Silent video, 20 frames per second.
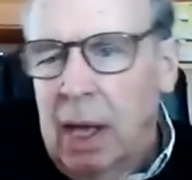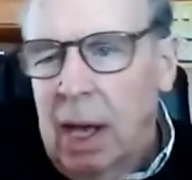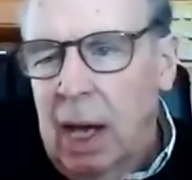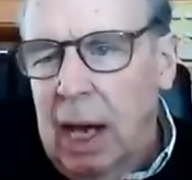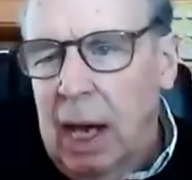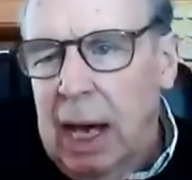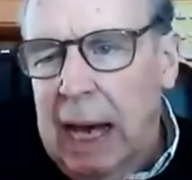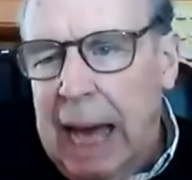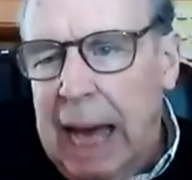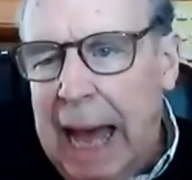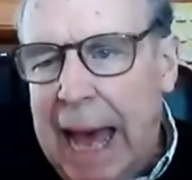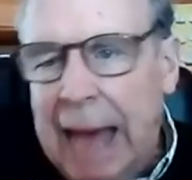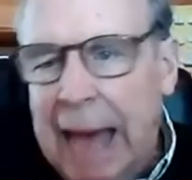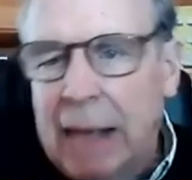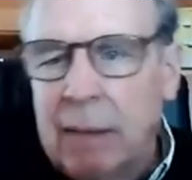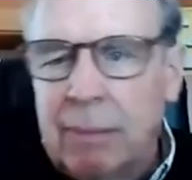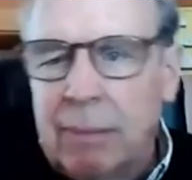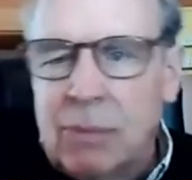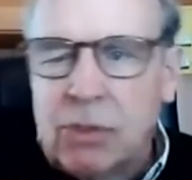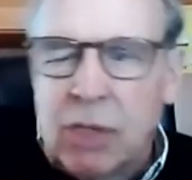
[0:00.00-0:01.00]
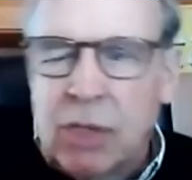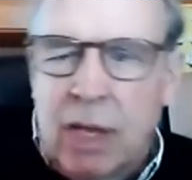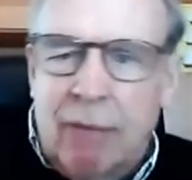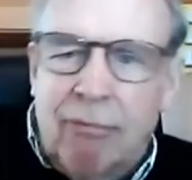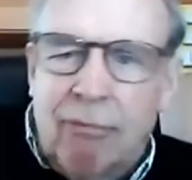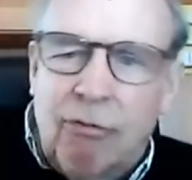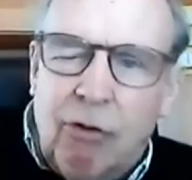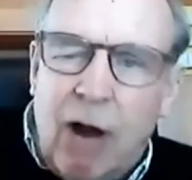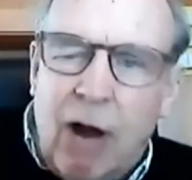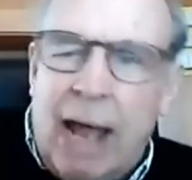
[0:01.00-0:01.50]
uh, Adams and
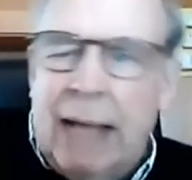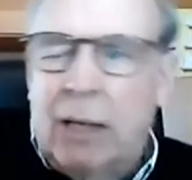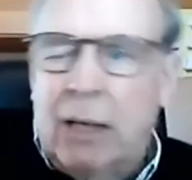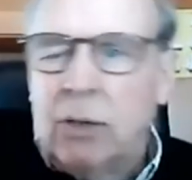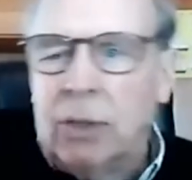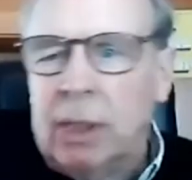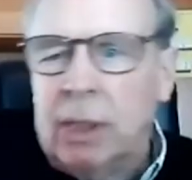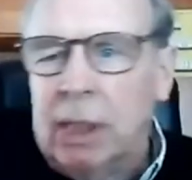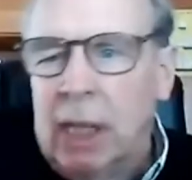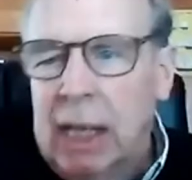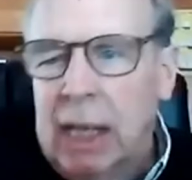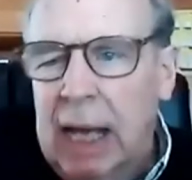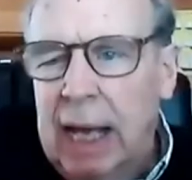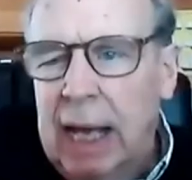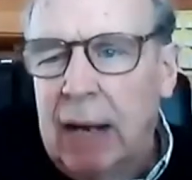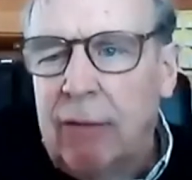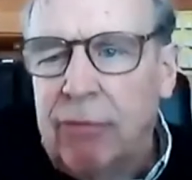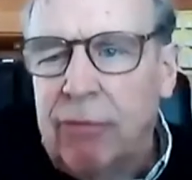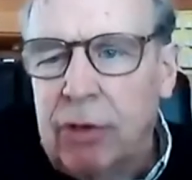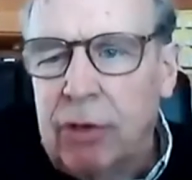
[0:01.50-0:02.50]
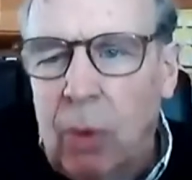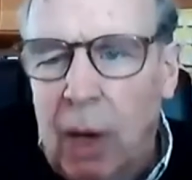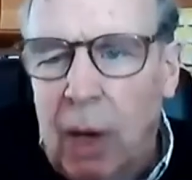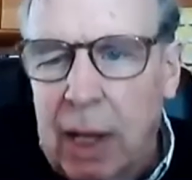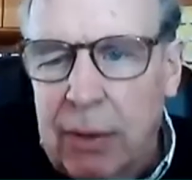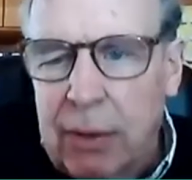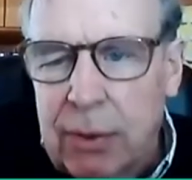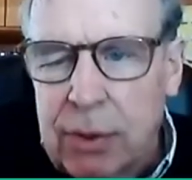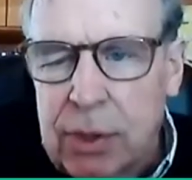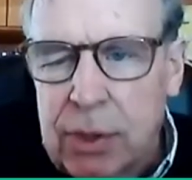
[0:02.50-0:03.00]
Franklin and a few
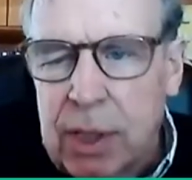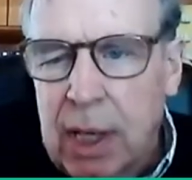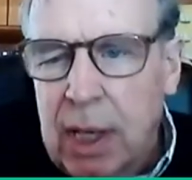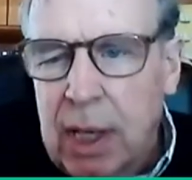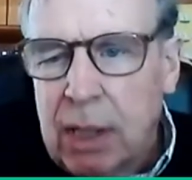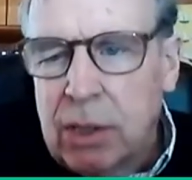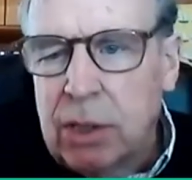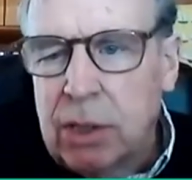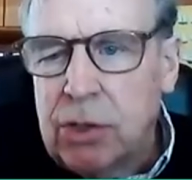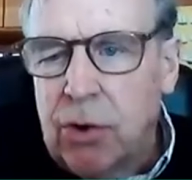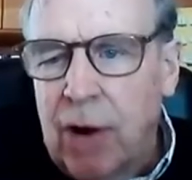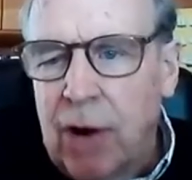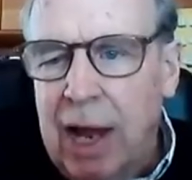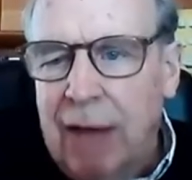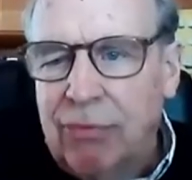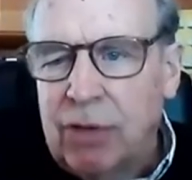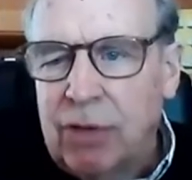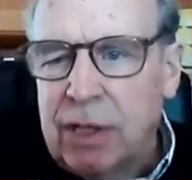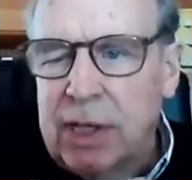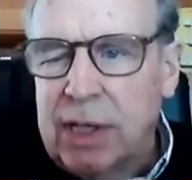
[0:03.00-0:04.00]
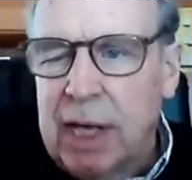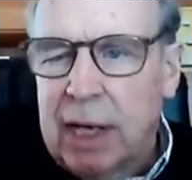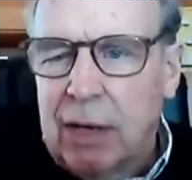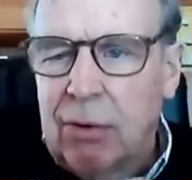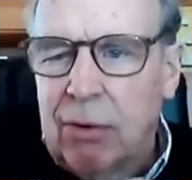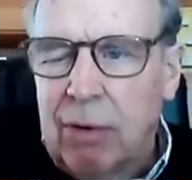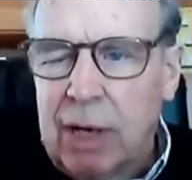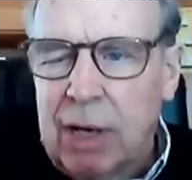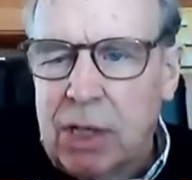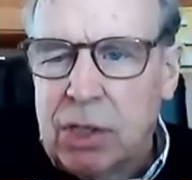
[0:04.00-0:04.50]
others to draft the
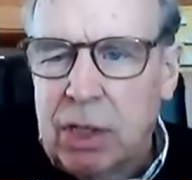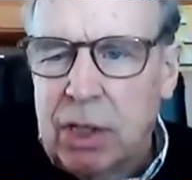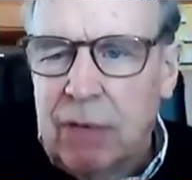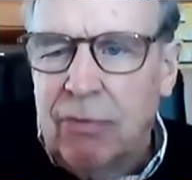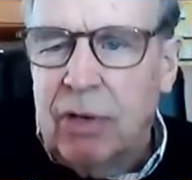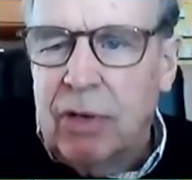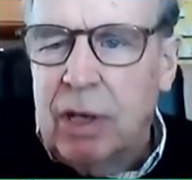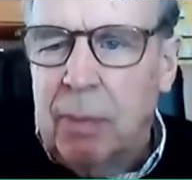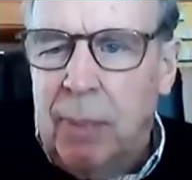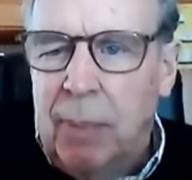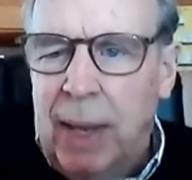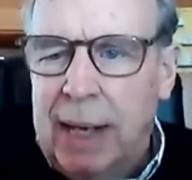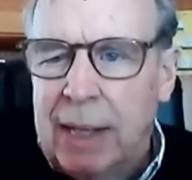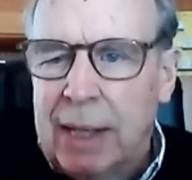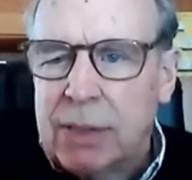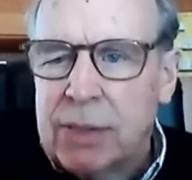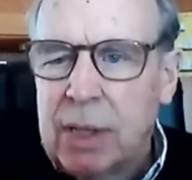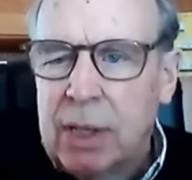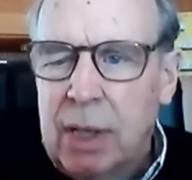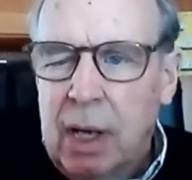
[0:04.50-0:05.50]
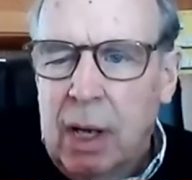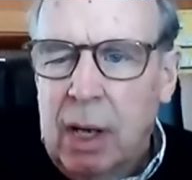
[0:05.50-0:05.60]
Declaration of Independence,